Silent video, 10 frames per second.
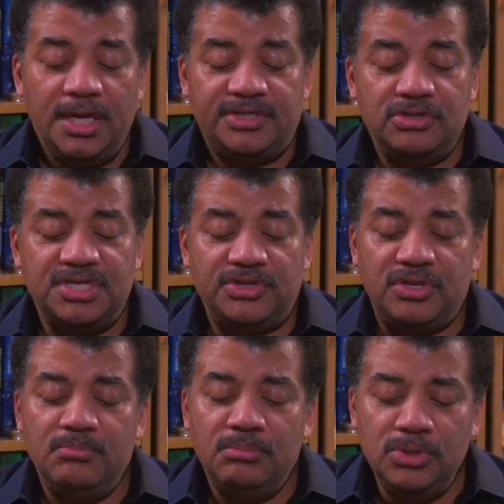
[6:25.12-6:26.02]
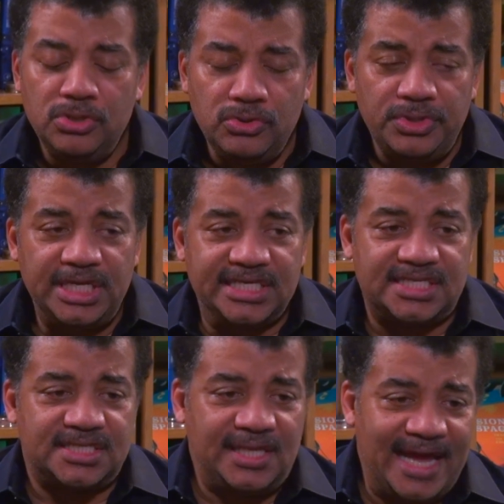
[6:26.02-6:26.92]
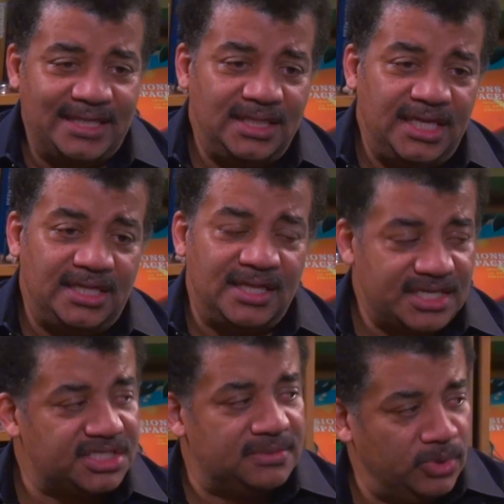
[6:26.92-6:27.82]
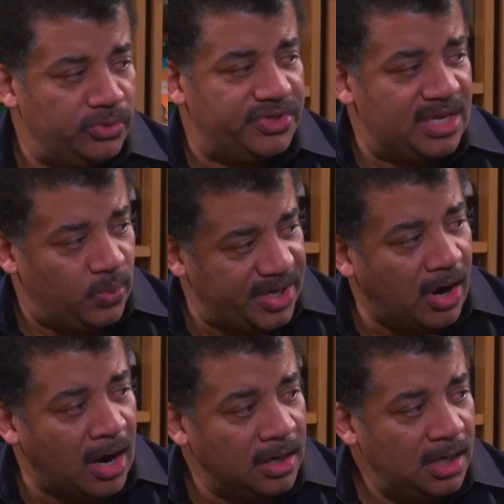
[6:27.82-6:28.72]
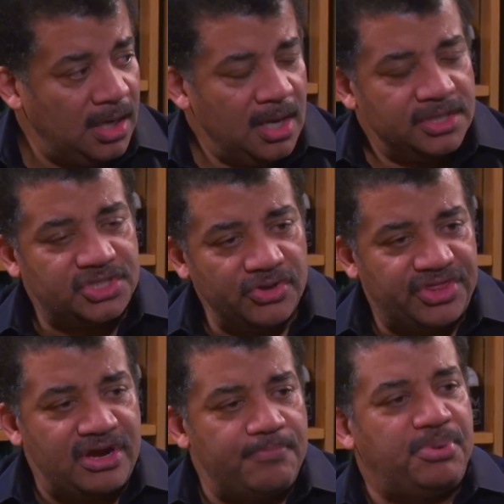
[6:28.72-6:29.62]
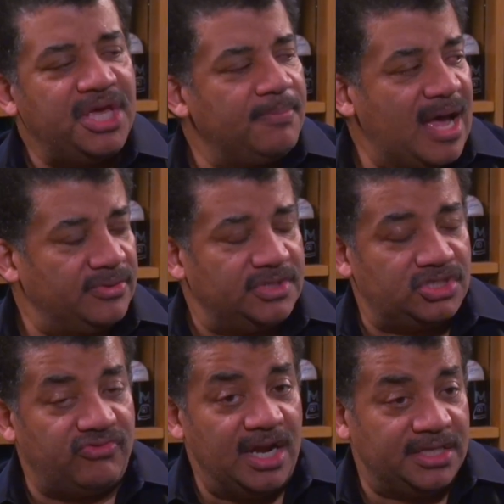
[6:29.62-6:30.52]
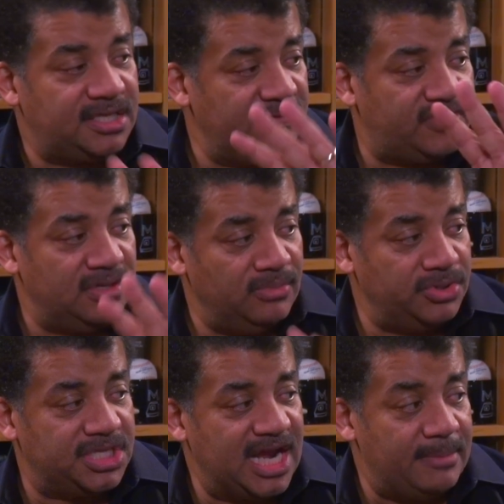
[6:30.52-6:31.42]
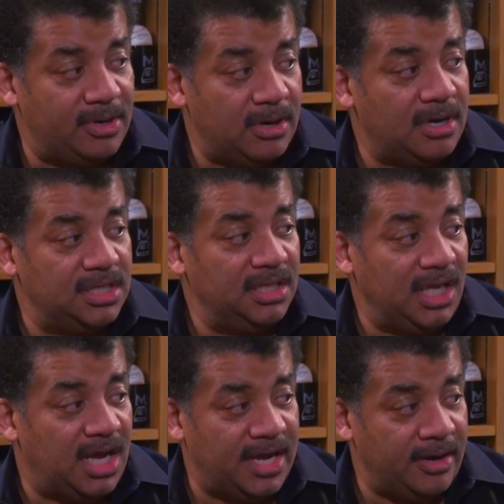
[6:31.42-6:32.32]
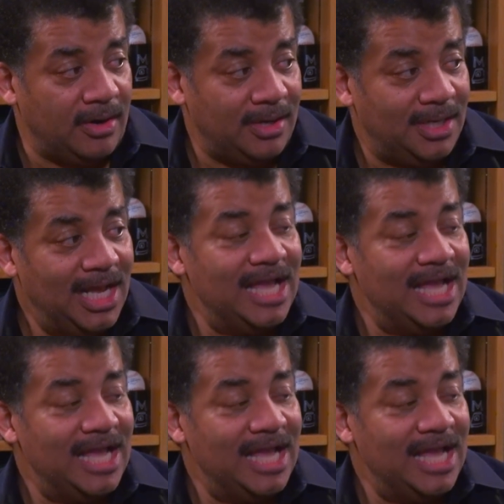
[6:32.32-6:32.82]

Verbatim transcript: it turns out the moon is slightly less smooth than we are. Okay. So their big mountains relative to the moon's diameter are a little higher. Okay.